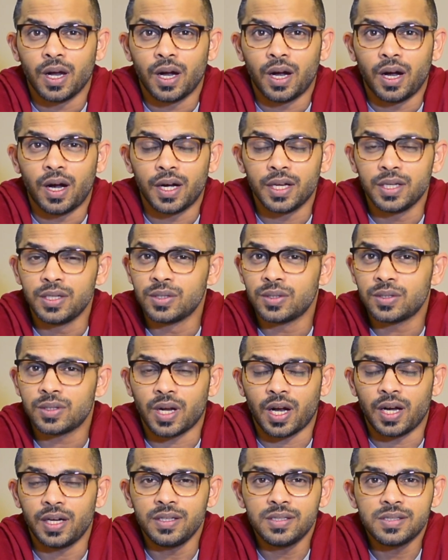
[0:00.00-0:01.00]
I
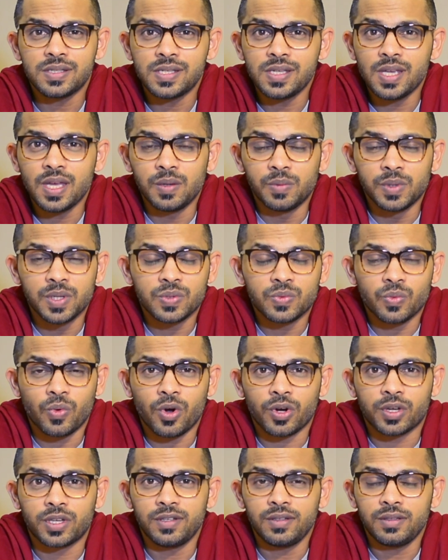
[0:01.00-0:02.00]
didn't see anybody
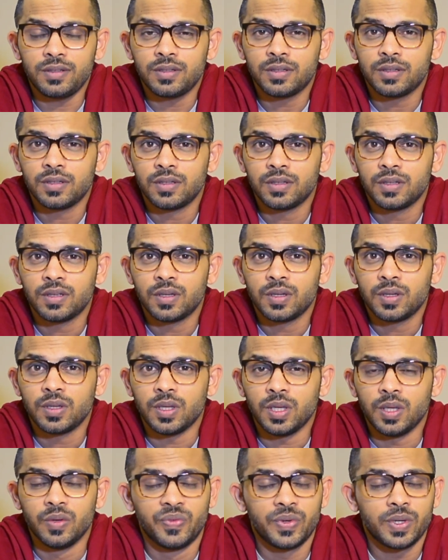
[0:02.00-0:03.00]
walking.
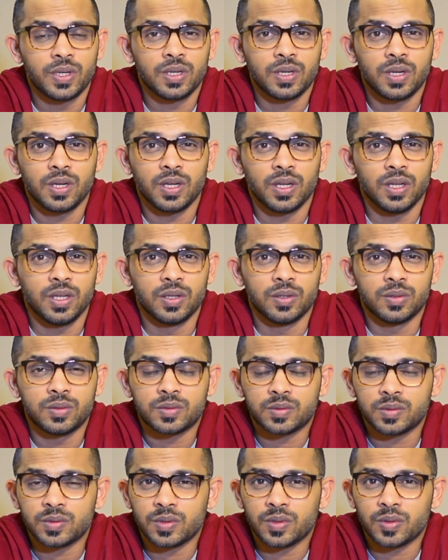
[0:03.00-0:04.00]
Even,
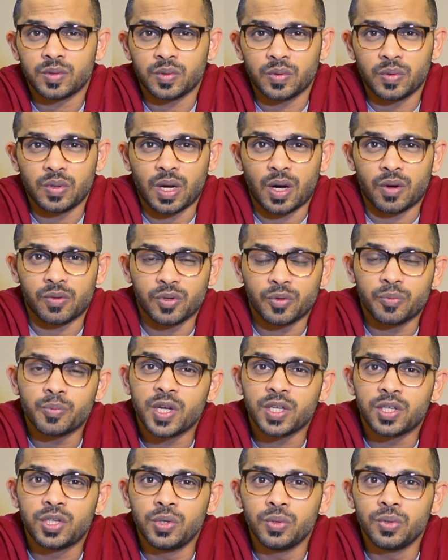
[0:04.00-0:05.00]
out of
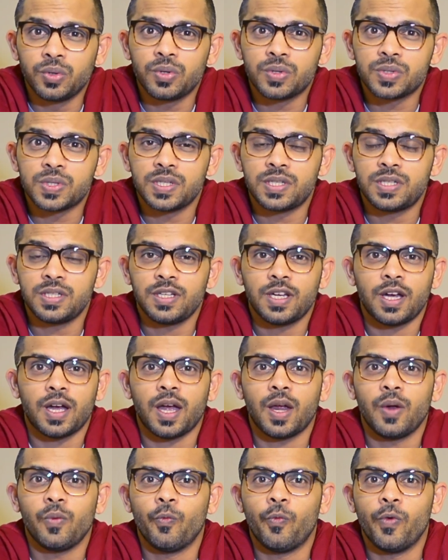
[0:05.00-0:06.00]
my curiosity,
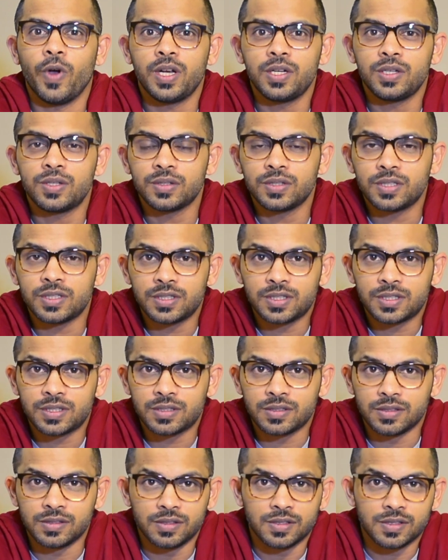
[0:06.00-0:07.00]
I went to
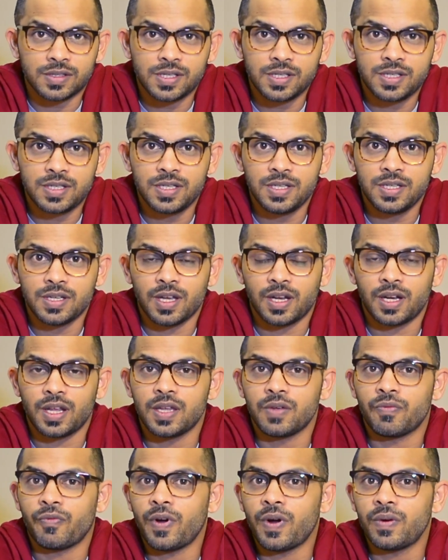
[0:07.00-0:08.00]
the city and
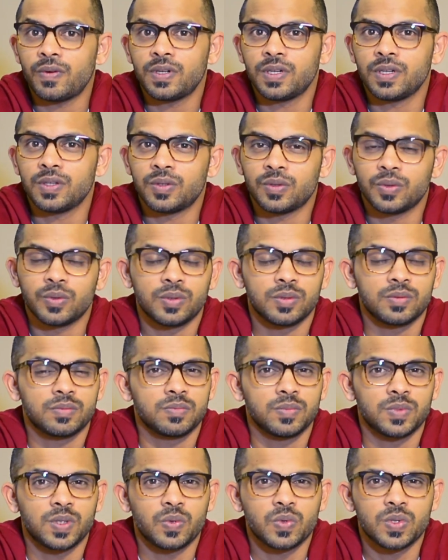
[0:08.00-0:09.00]
I found,
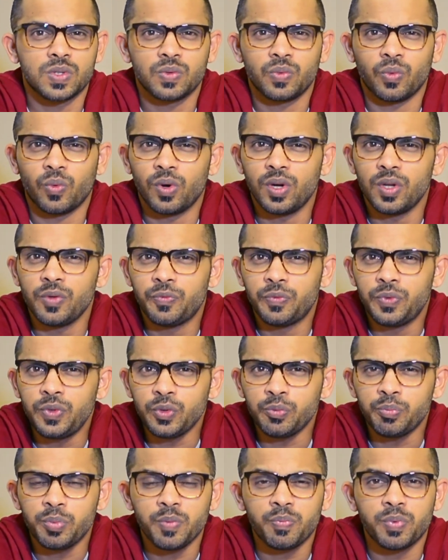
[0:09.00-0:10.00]
there was only
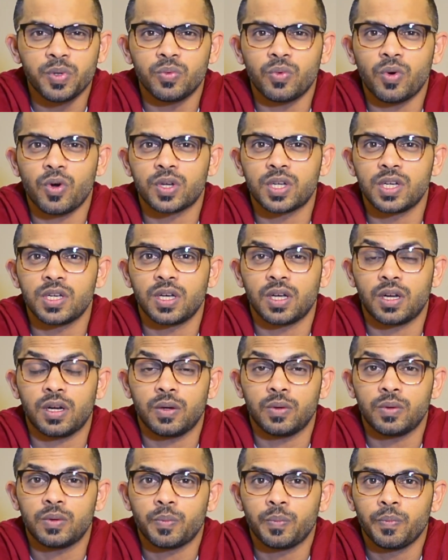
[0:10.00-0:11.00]
few people walking
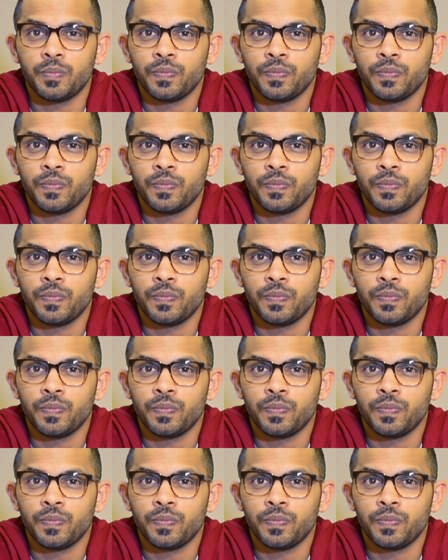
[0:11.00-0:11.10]
around.